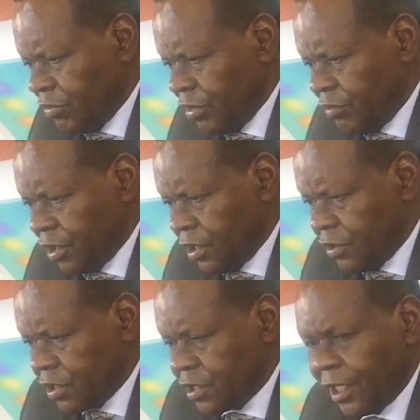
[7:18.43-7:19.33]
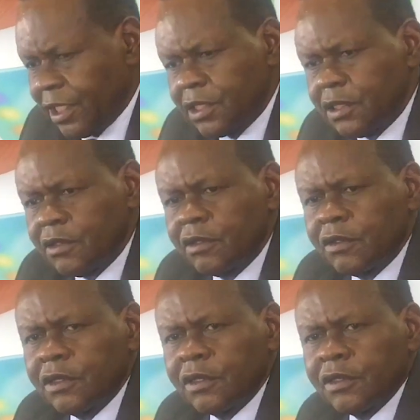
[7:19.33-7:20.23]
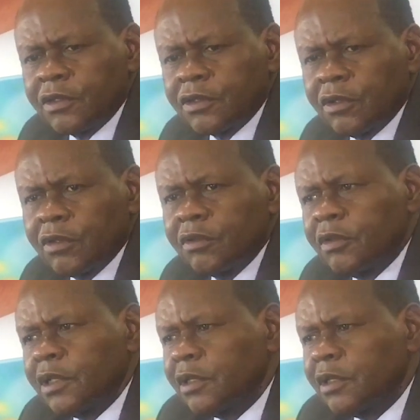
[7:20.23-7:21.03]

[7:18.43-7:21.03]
remember there were strikes, also